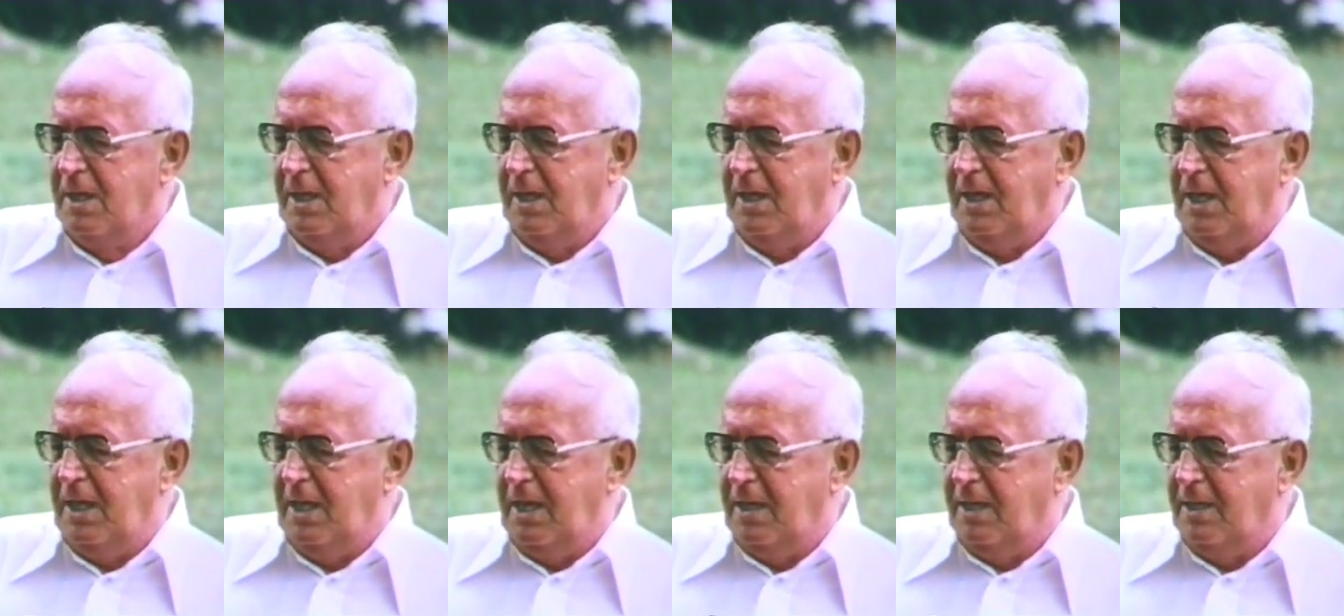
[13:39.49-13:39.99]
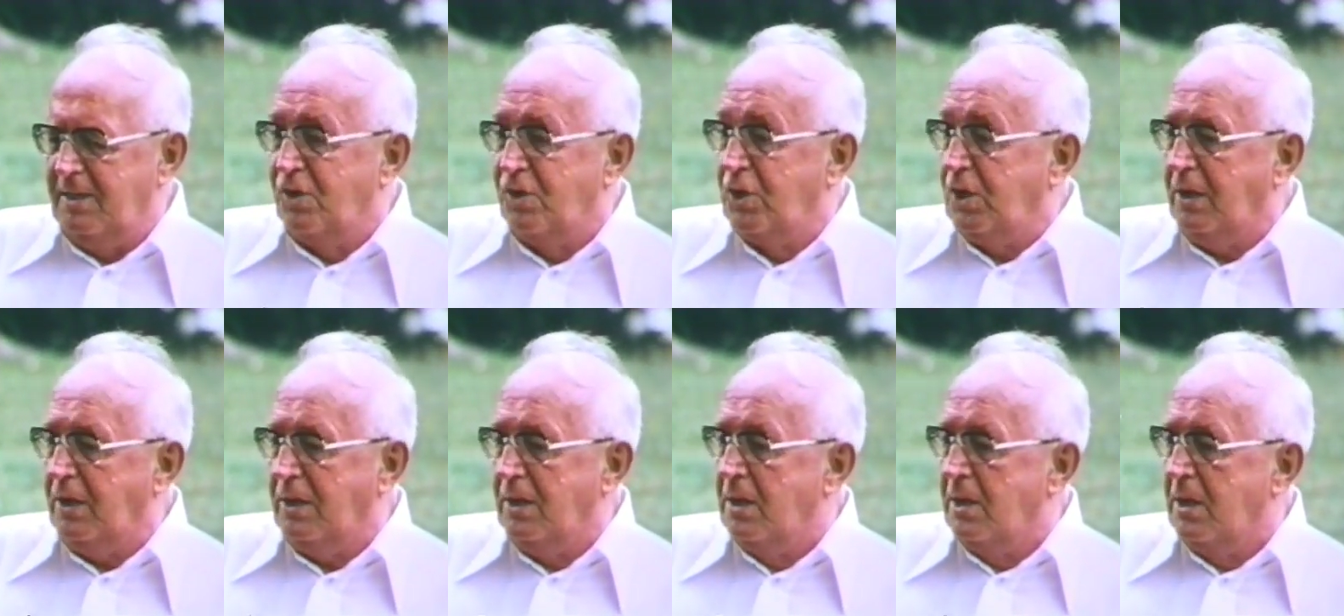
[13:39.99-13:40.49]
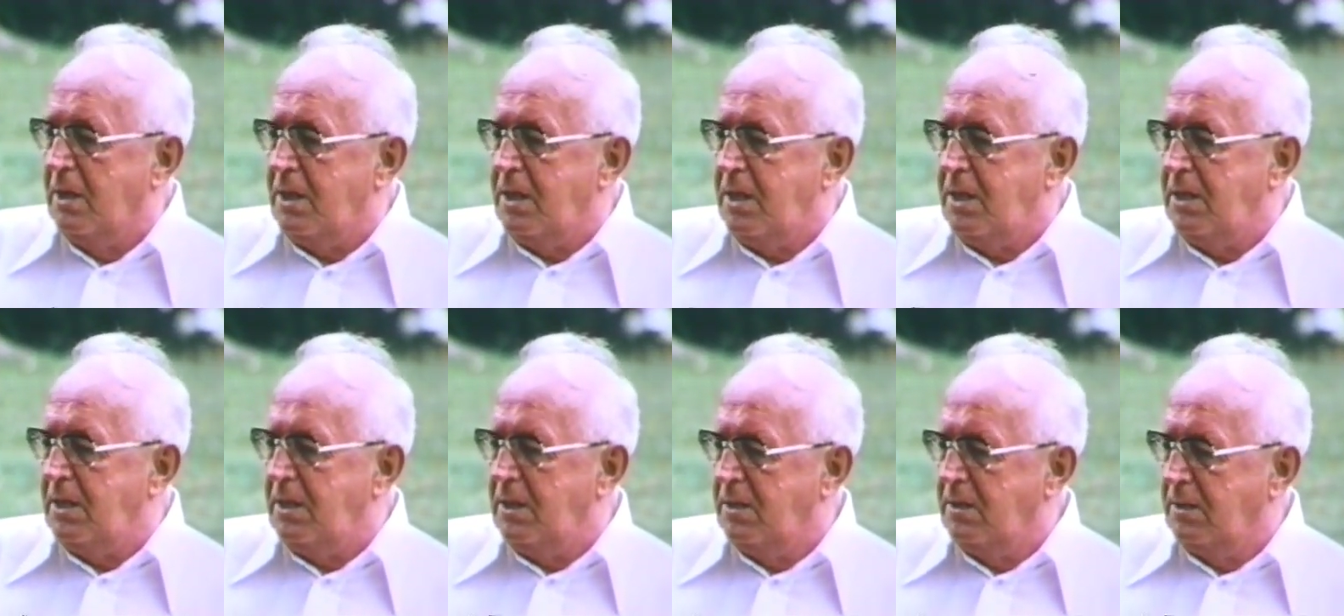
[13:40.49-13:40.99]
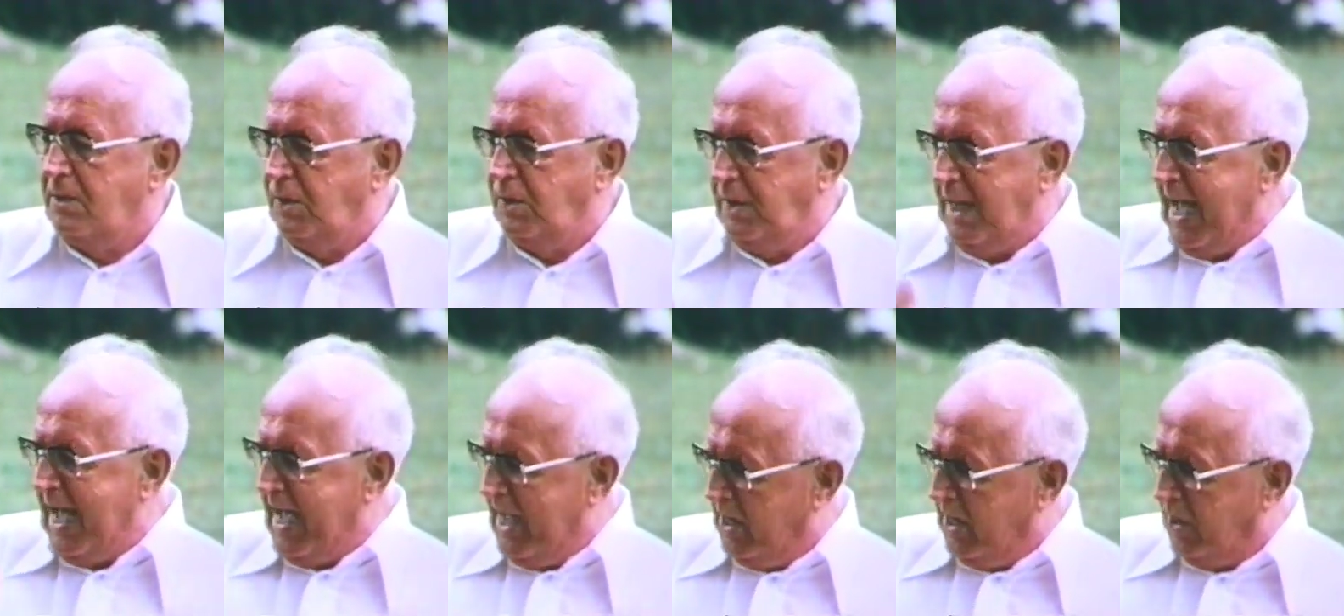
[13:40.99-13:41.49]
and then suddenly, there was
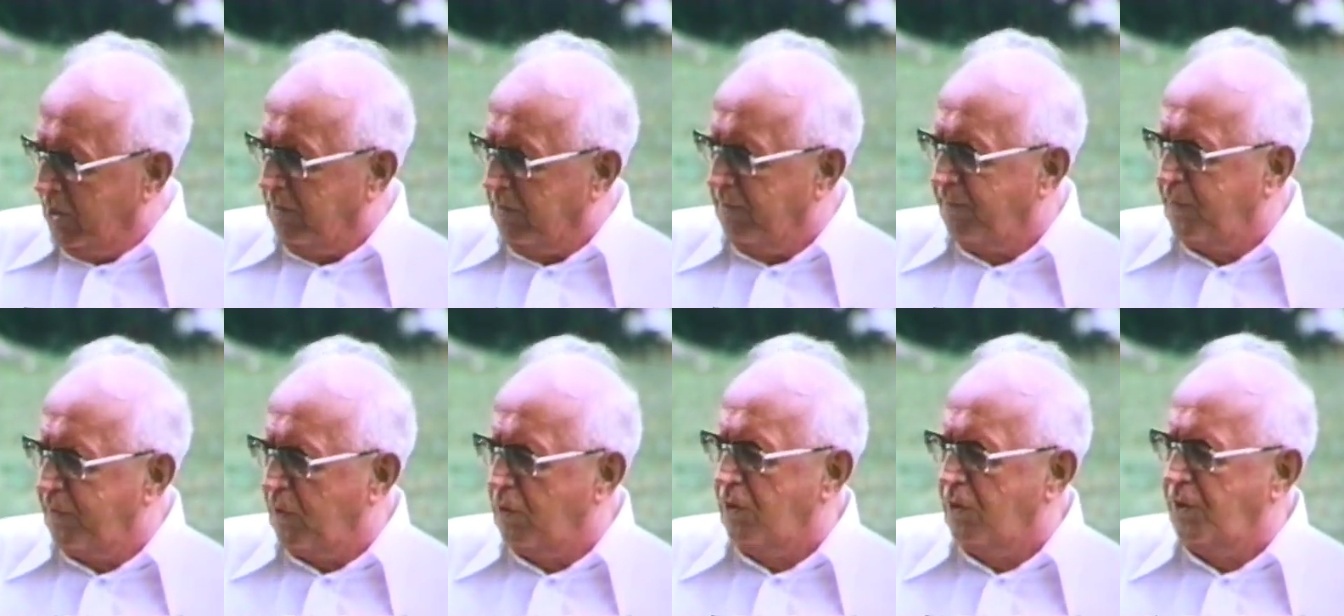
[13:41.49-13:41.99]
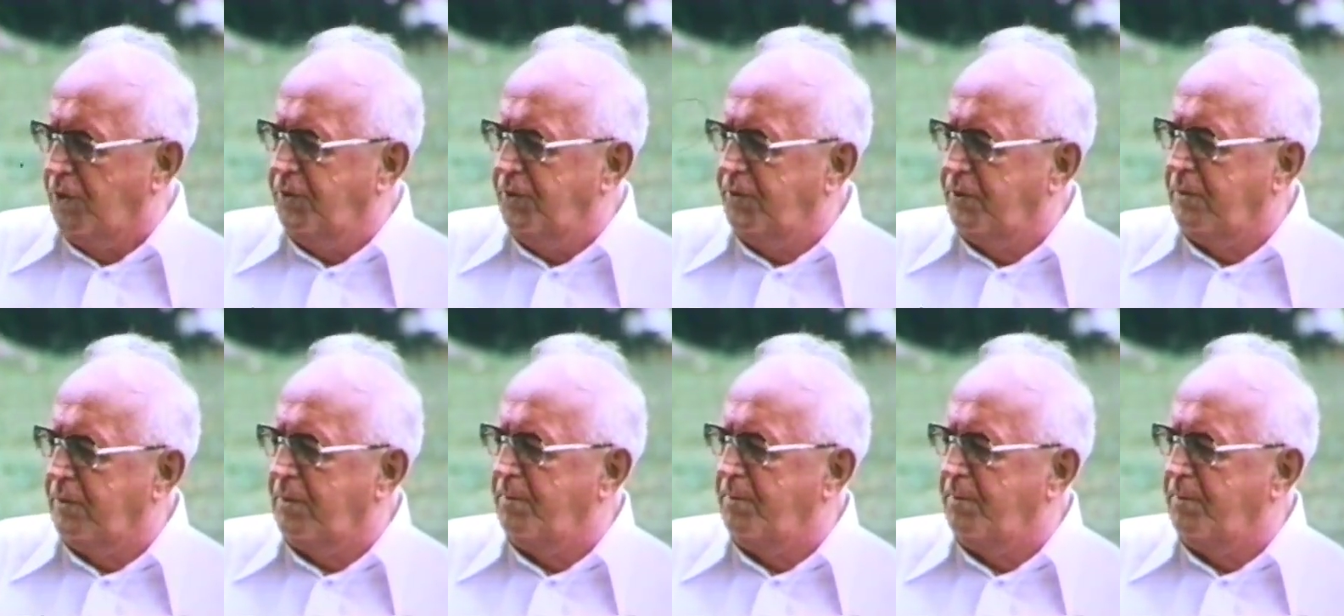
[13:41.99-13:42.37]
an island in front